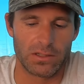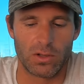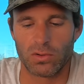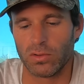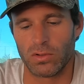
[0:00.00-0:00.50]

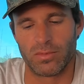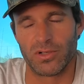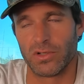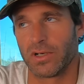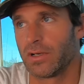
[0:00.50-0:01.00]
local lure
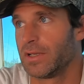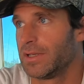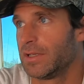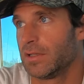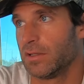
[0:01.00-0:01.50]
builder,
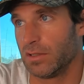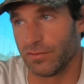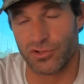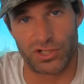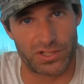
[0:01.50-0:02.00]

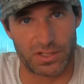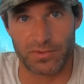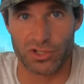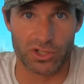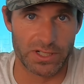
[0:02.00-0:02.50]
lives just up
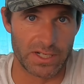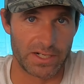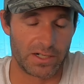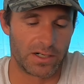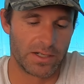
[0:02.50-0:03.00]
the street
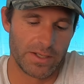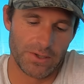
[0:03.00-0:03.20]
here.